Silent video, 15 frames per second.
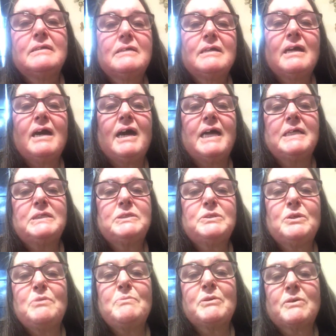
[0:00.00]
Hi,
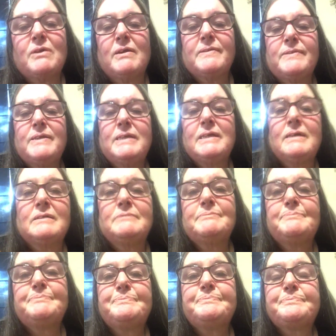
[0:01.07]
Cheryl McCarthy here.
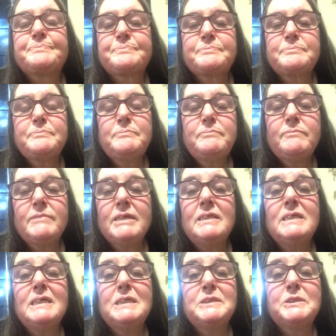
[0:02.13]

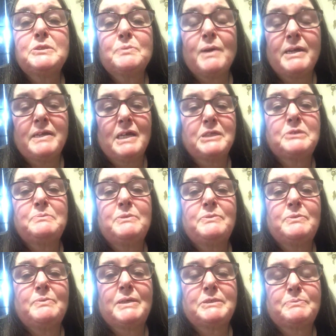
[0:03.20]
This is Why Not to Move to
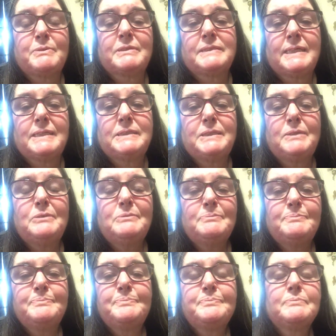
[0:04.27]
Westbrook Take 2.
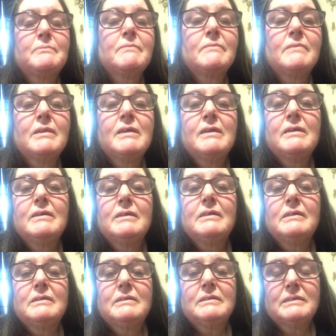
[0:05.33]

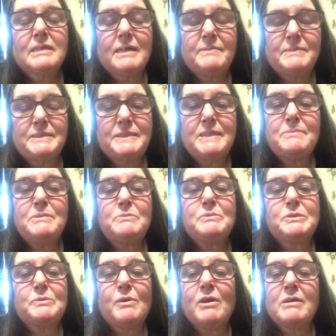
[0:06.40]
Kevin Seaman
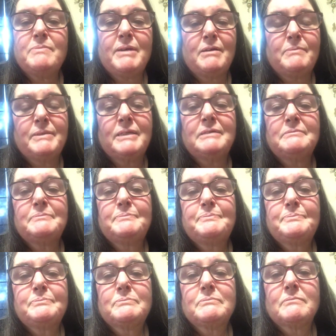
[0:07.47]
was wrong about me.
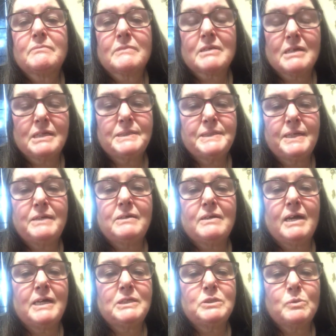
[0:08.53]
I'm going to tell you
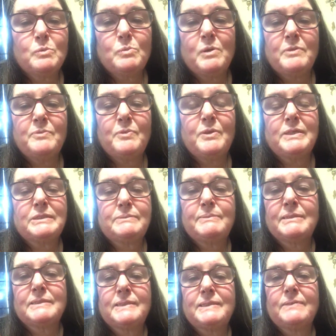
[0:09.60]
guys, one voice
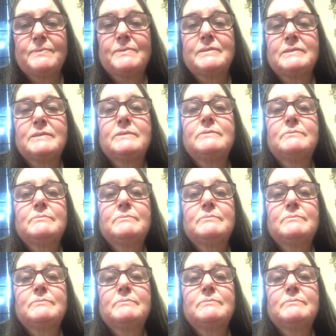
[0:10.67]
makes a difference.